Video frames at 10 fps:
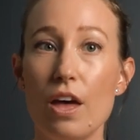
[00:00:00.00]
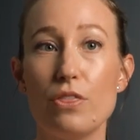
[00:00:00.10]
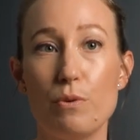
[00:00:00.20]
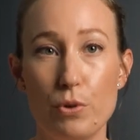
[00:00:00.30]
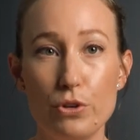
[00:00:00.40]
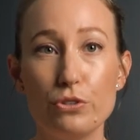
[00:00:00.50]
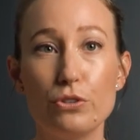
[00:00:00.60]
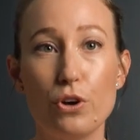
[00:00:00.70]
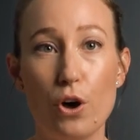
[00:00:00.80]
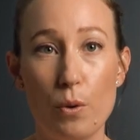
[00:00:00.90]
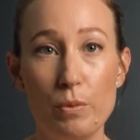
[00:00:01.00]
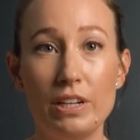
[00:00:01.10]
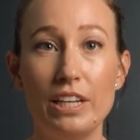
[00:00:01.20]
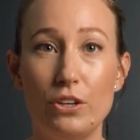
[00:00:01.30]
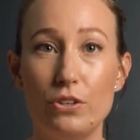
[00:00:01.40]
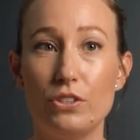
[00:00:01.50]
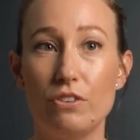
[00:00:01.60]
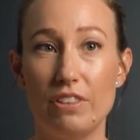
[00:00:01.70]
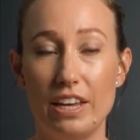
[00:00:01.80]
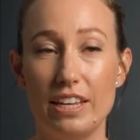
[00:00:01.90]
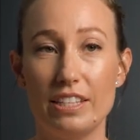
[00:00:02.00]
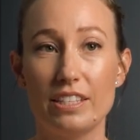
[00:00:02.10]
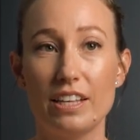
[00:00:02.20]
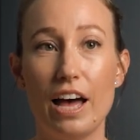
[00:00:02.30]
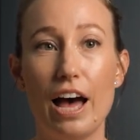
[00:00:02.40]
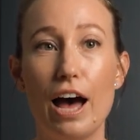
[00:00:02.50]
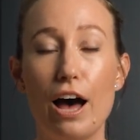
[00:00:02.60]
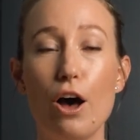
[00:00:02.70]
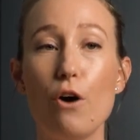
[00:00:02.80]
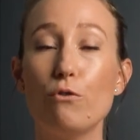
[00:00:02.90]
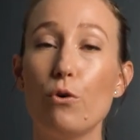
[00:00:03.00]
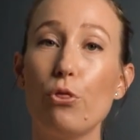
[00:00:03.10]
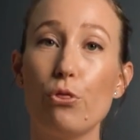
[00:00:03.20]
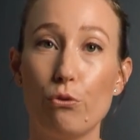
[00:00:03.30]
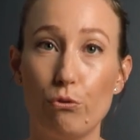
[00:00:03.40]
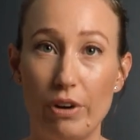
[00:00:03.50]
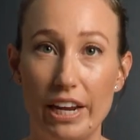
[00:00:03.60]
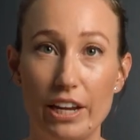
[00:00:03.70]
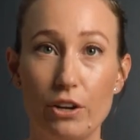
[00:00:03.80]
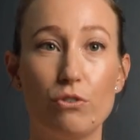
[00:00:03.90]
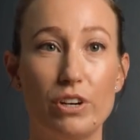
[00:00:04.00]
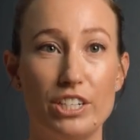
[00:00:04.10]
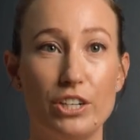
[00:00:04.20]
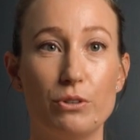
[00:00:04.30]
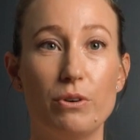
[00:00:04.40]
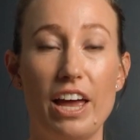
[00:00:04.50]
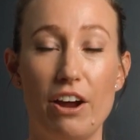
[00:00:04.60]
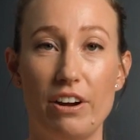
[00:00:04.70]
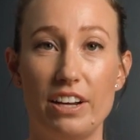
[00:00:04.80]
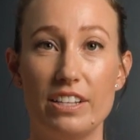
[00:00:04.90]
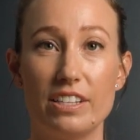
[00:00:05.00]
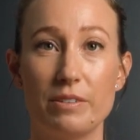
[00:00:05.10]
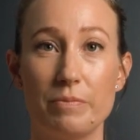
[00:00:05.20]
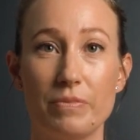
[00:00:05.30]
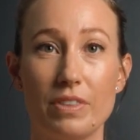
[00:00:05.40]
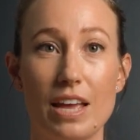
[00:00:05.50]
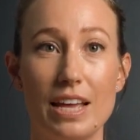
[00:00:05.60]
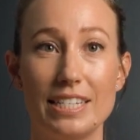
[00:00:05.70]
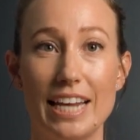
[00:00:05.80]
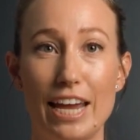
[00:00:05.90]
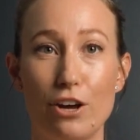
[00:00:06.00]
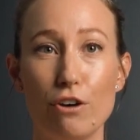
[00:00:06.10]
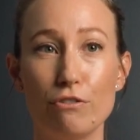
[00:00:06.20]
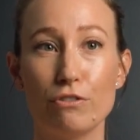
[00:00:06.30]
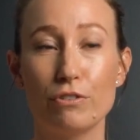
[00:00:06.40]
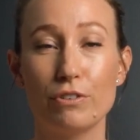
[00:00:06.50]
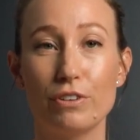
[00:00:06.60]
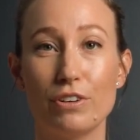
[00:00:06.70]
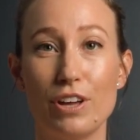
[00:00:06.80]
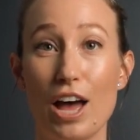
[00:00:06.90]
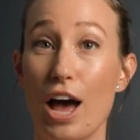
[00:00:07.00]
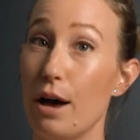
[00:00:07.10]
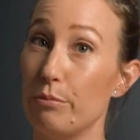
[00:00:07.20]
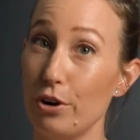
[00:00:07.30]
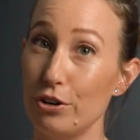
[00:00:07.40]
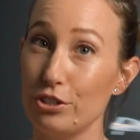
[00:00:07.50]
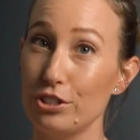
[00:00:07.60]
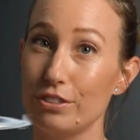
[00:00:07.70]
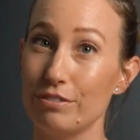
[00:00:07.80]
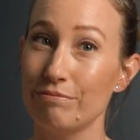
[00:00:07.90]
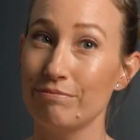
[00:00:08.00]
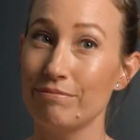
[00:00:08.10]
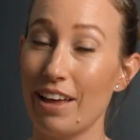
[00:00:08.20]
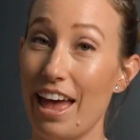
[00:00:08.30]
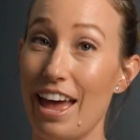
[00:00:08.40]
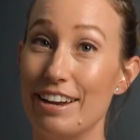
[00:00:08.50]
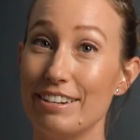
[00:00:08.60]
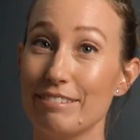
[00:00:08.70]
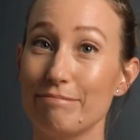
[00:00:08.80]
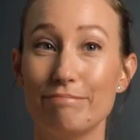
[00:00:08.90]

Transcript: The most commonly used of these are for 3 critical areas: takeoff, approach, and